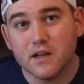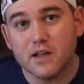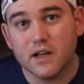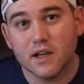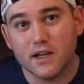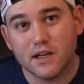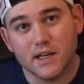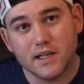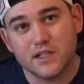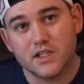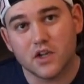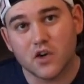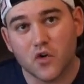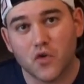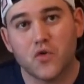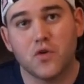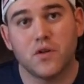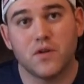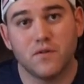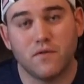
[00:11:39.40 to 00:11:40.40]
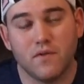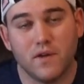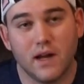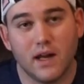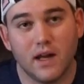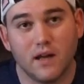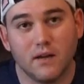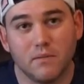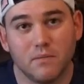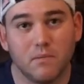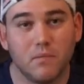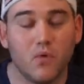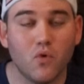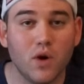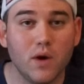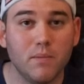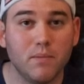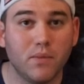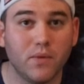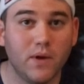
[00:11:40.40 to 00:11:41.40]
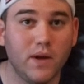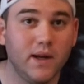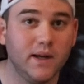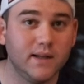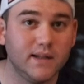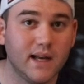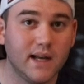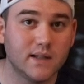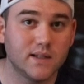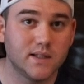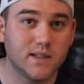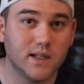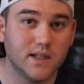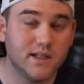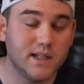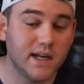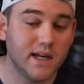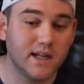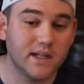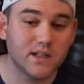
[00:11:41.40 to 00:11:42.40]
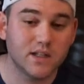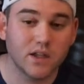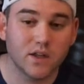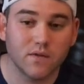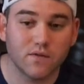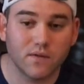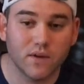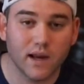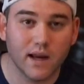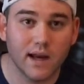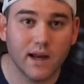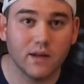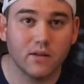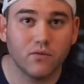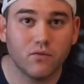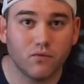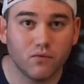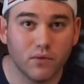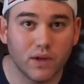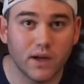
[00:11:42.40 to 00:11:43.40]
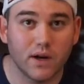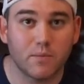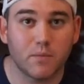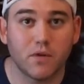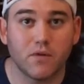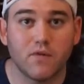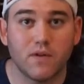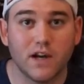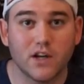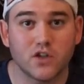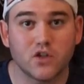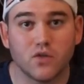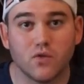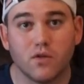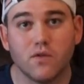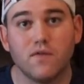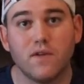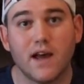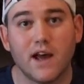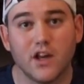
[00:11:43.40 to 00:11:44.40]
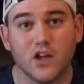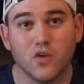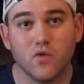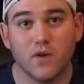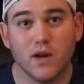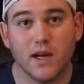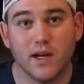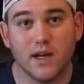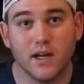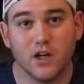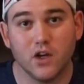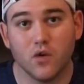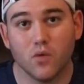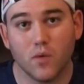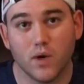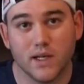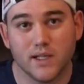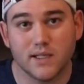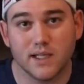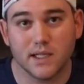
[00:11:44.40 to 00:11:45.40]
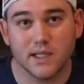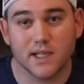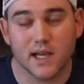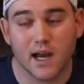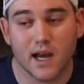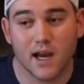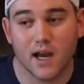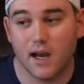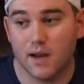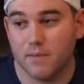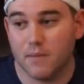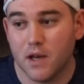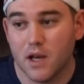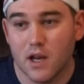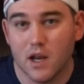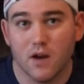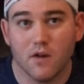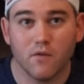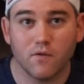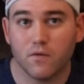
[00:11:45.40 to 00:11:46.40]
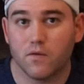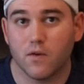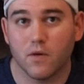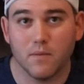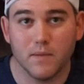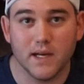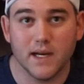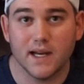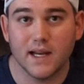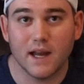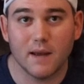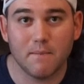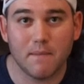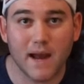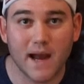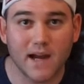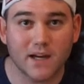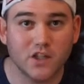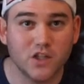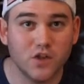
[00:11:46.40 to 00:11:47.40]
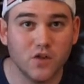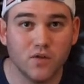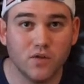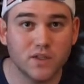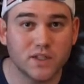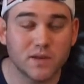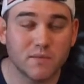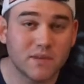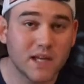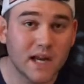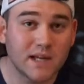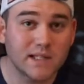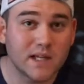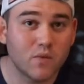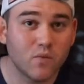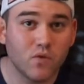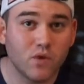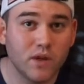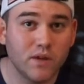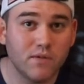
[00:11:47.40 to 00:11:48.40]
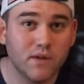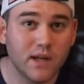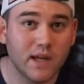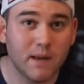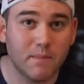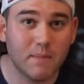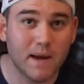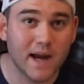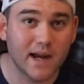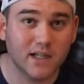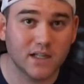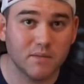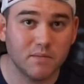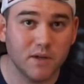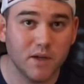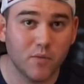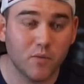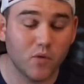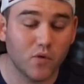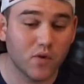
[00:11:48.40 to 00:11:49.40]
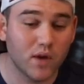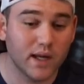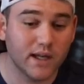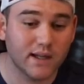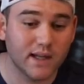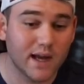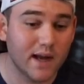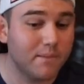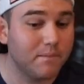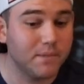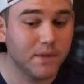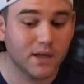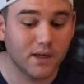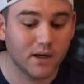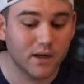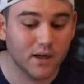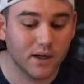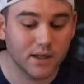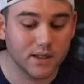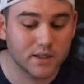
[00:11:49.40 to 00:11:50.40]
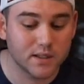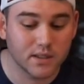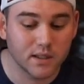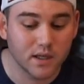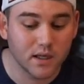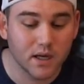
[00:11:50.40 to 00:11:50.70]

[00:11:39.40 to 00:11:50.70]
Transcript: It needs to go to the vet, point blank. That's it. Take it to the vet, let a professional evaluate it. You're wasting time for me to get back to you, and sometimes I won't even get back to people like that because